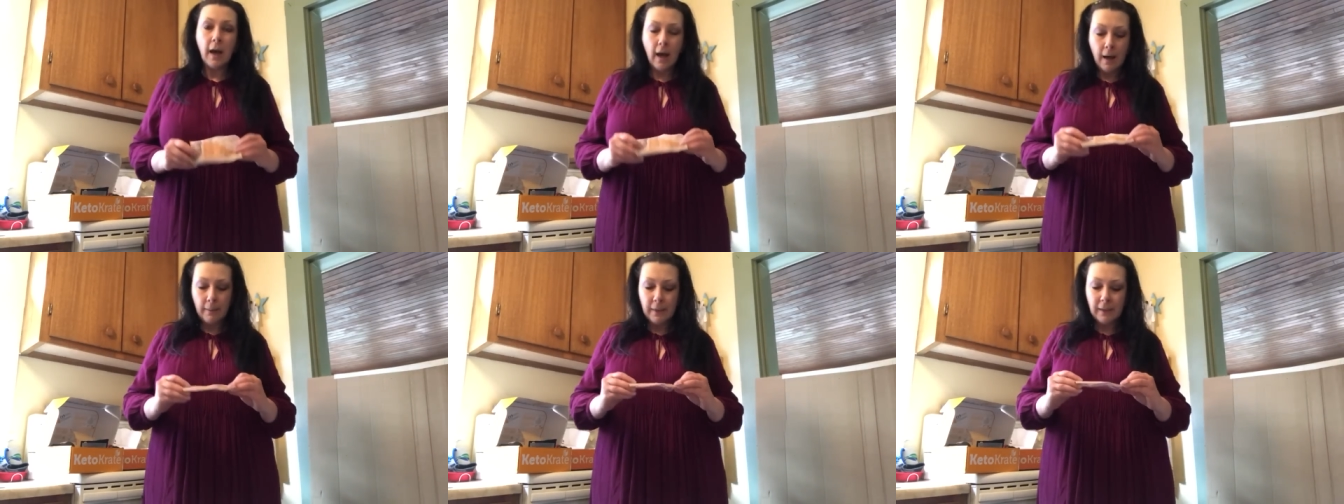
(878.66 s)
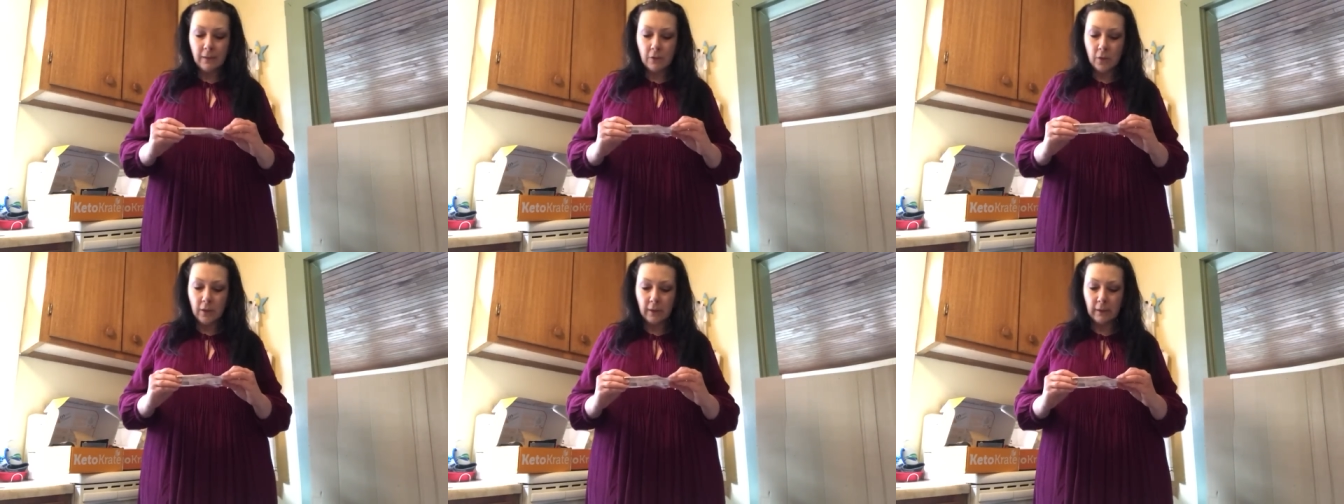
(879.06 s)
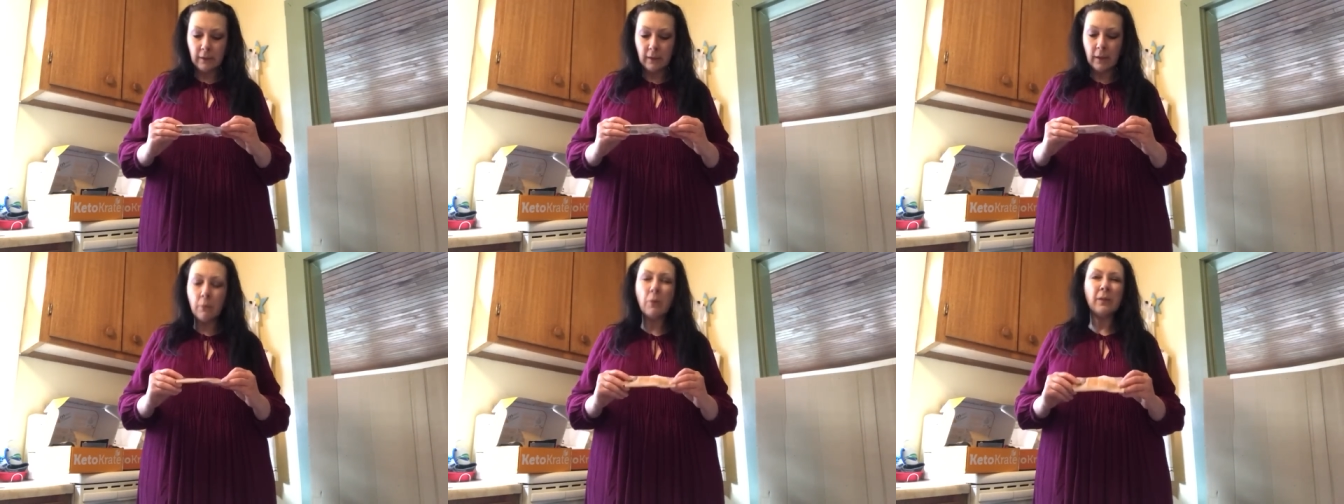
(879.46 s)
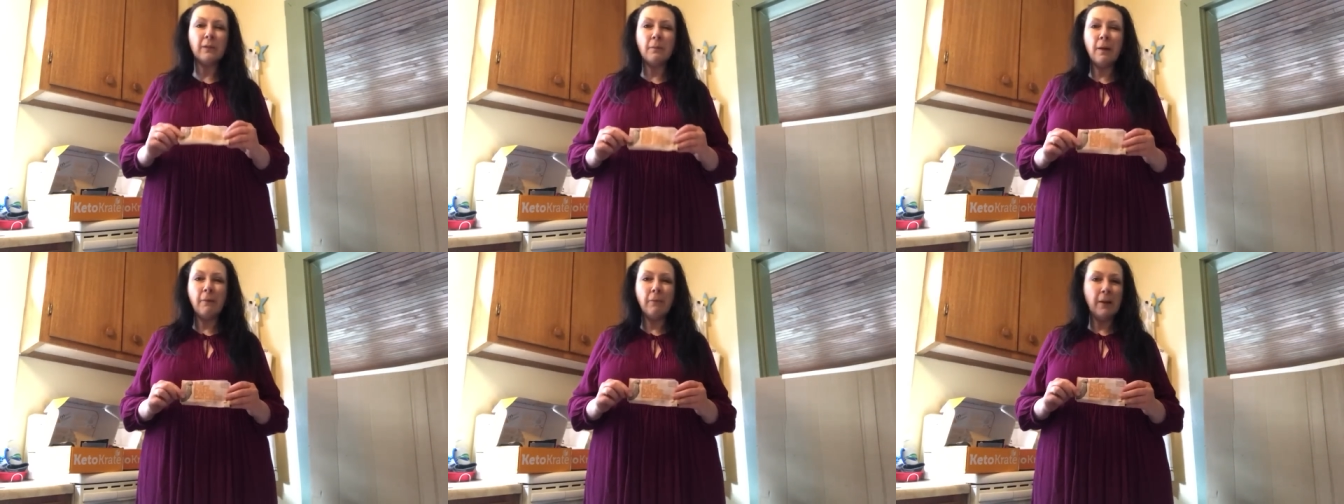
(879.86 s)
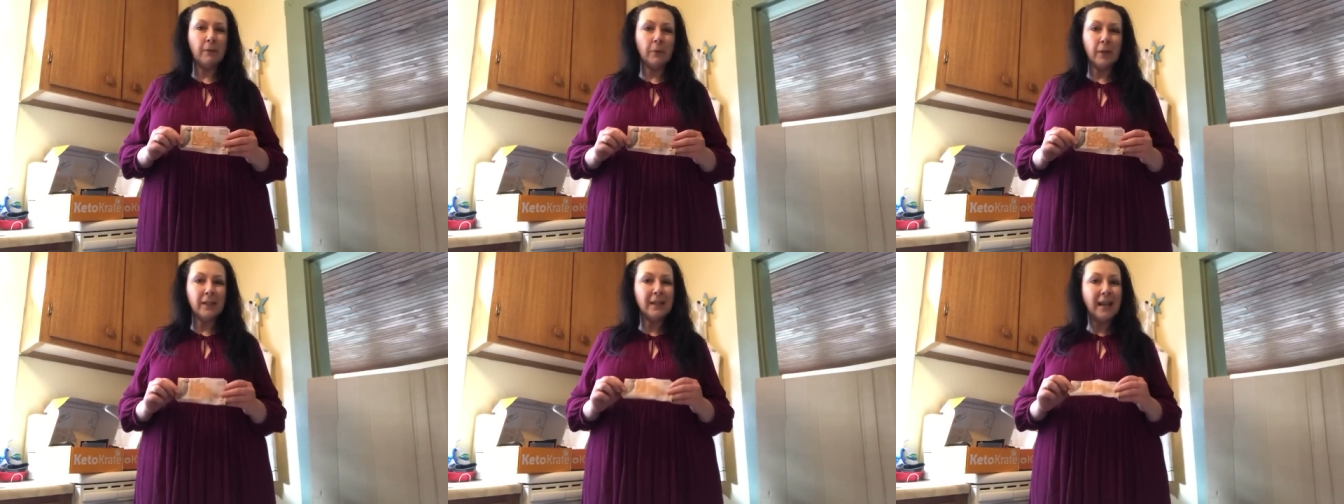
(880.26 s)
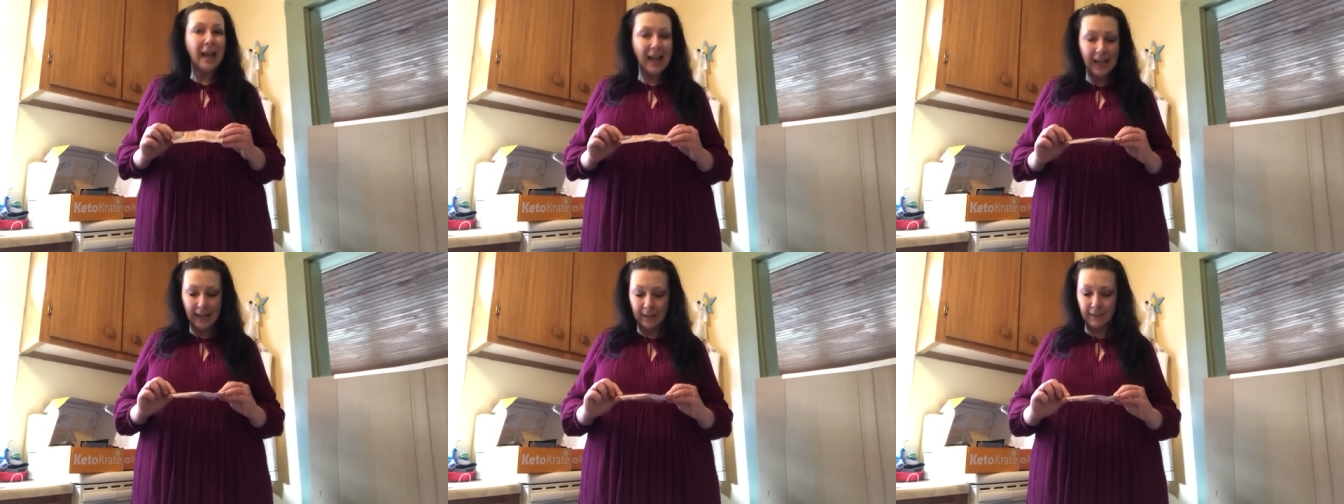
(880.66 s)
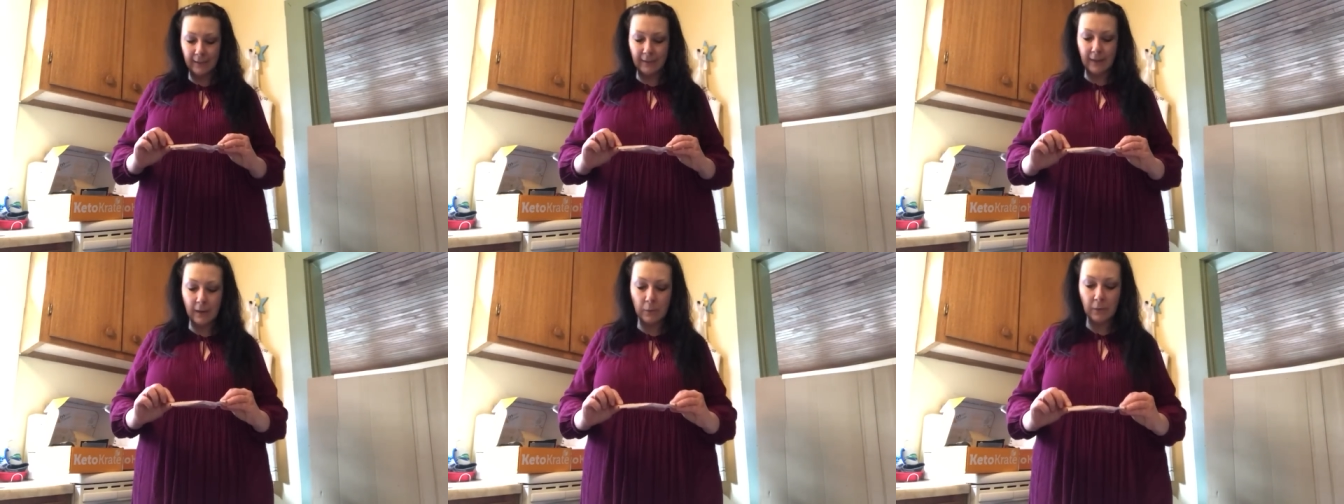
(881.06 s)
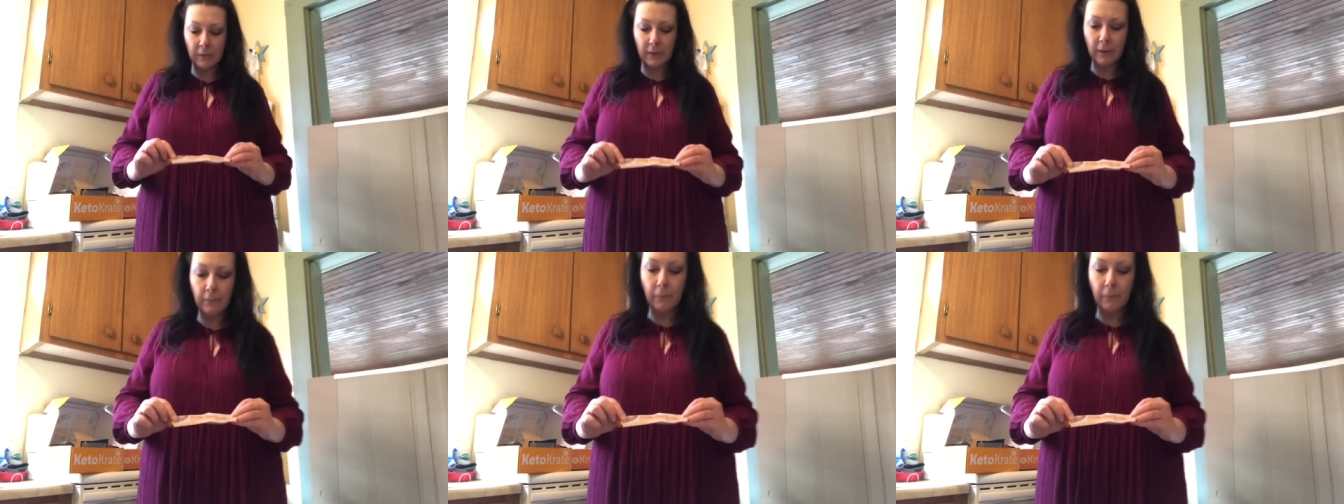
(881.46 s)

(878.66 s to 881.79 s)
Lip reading: It's just, it wasn't my favorite taste. It was a